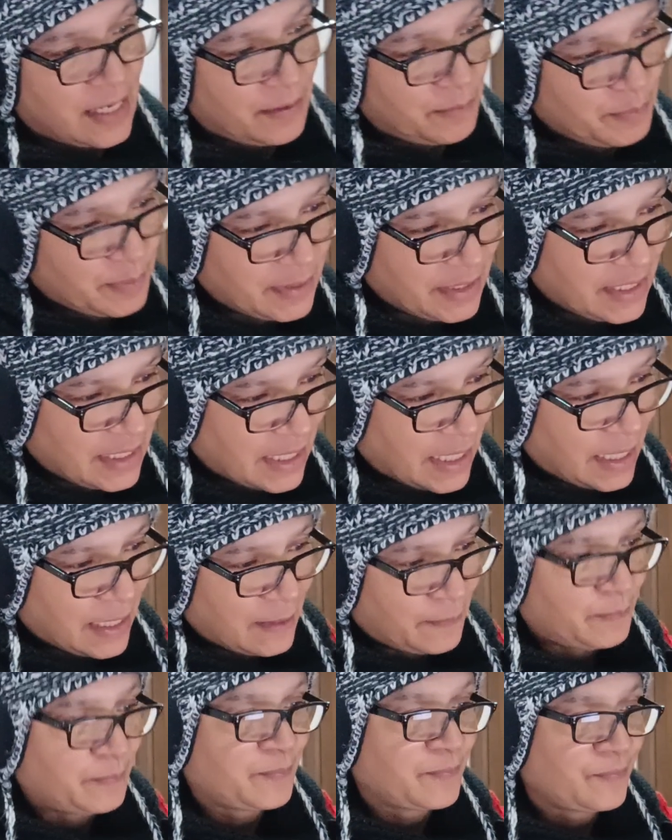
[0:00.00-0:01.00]
company
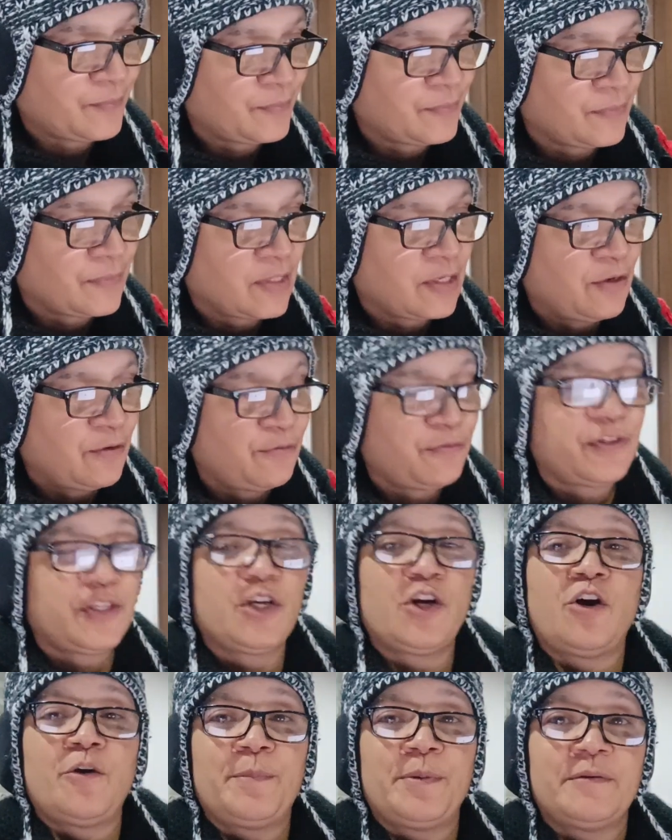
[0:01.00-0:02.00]
name for
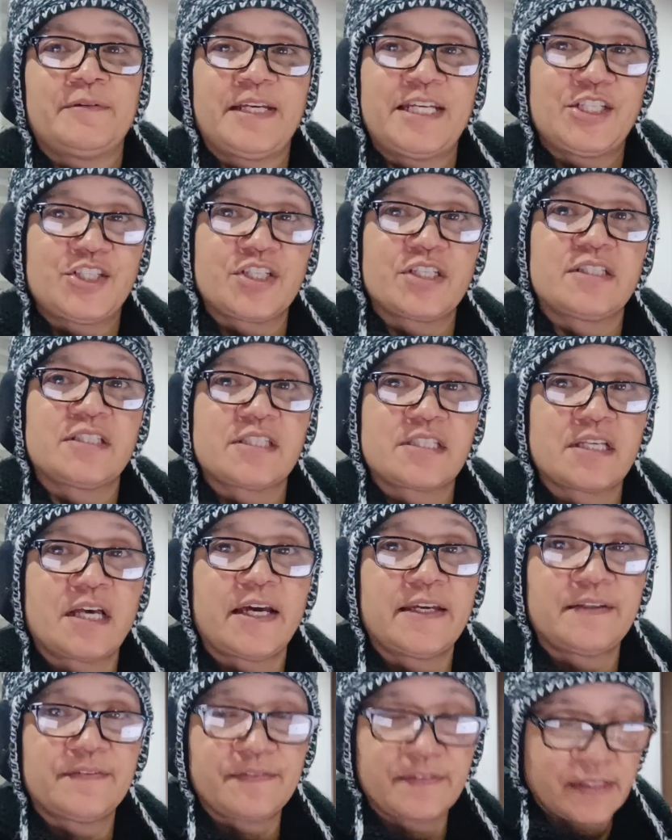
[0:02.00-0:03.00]
the operations
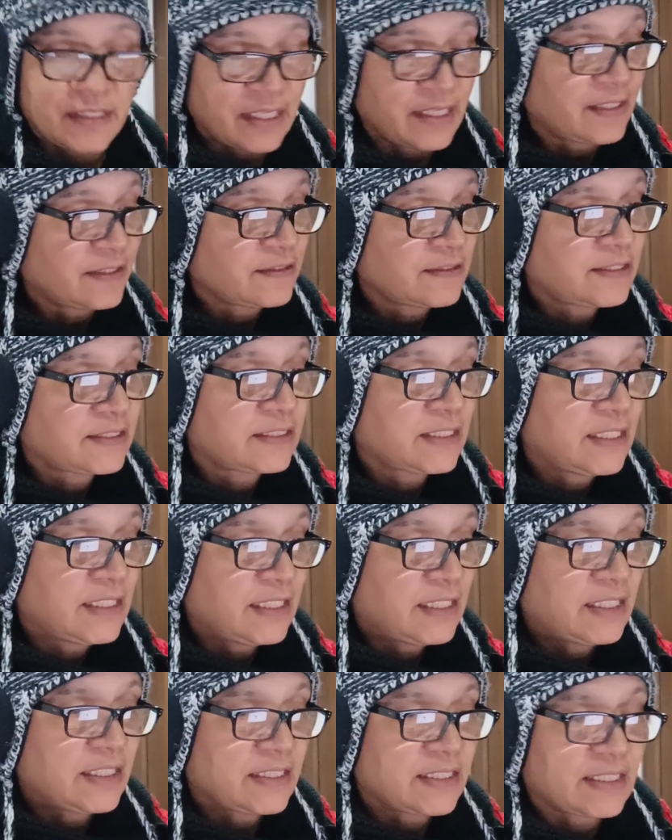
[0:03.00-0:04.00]
side of things,
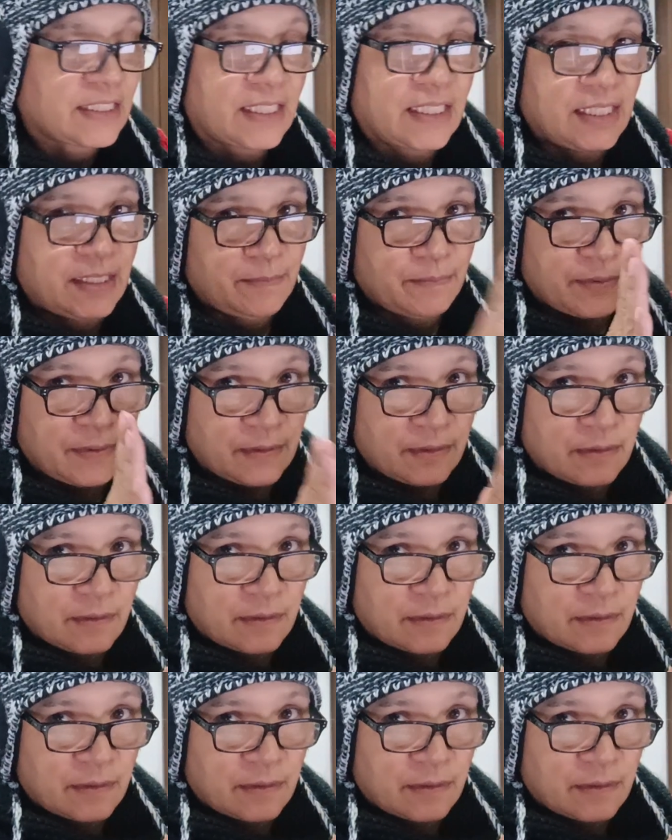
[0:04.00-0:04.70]
to keep